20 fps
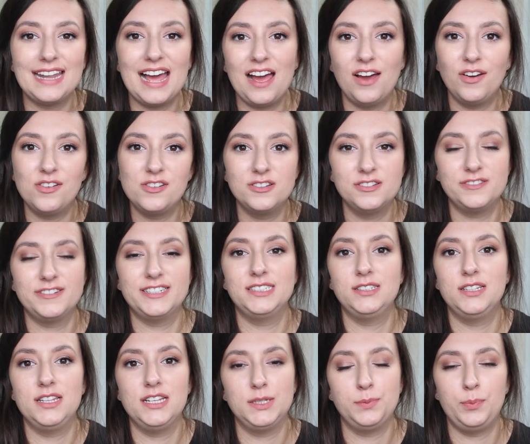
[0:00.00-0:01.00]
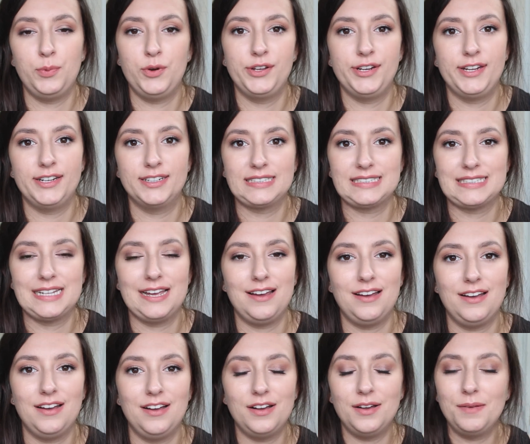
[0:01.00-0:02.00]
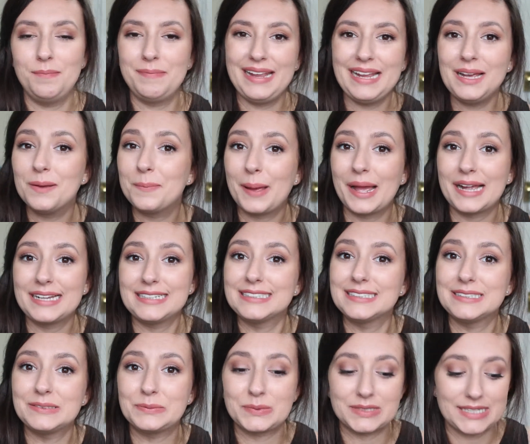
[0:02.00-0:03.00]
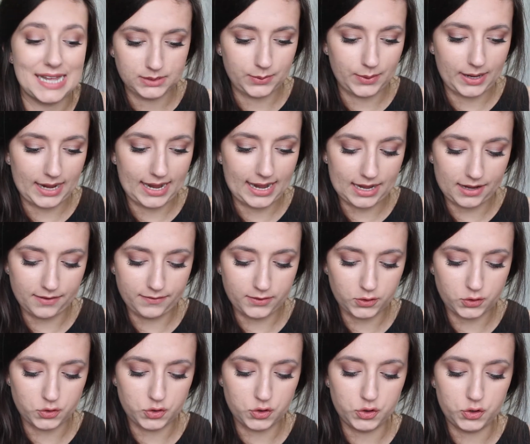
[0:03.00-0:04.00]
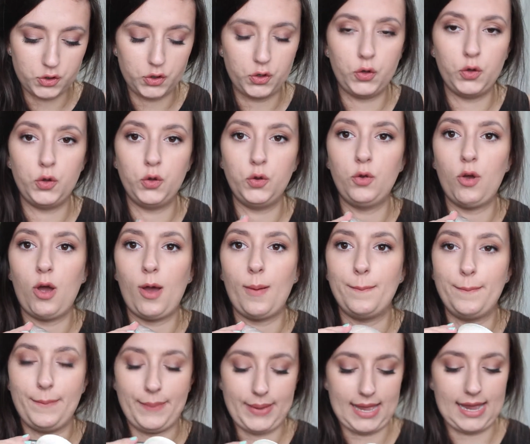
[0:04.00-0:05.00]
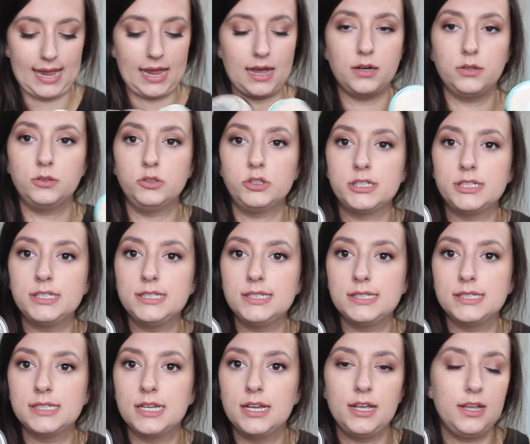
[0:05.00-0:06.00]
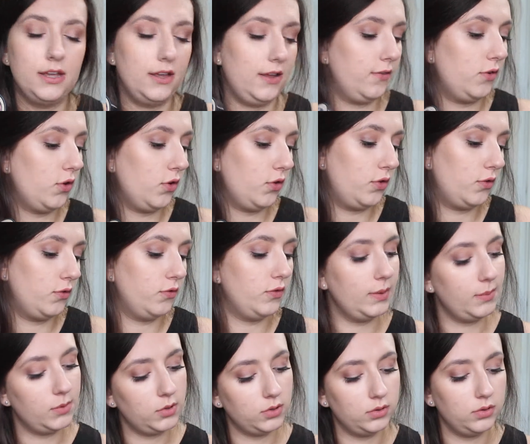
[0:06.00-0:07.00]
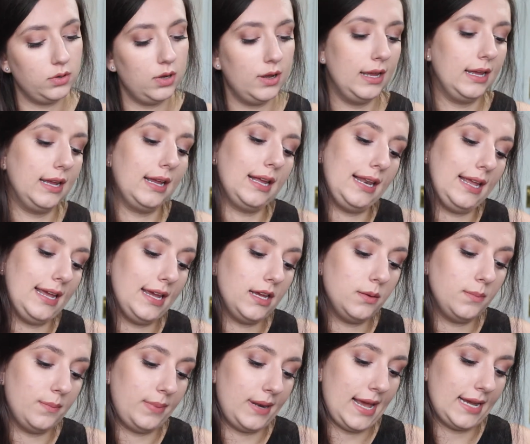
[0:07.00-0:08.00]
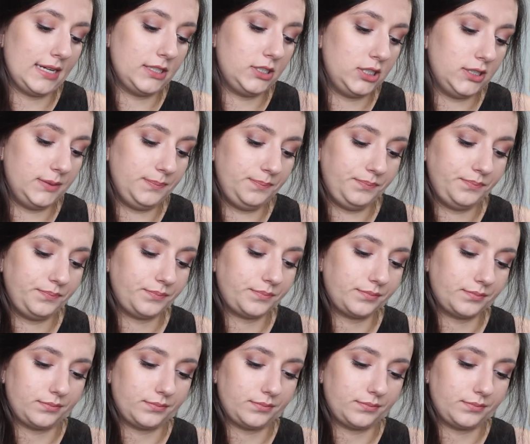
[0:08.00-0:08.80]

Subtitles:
Now all the rest of these products are makeup items. So I have 2 powders. I've got the Rimmel Clear Complexion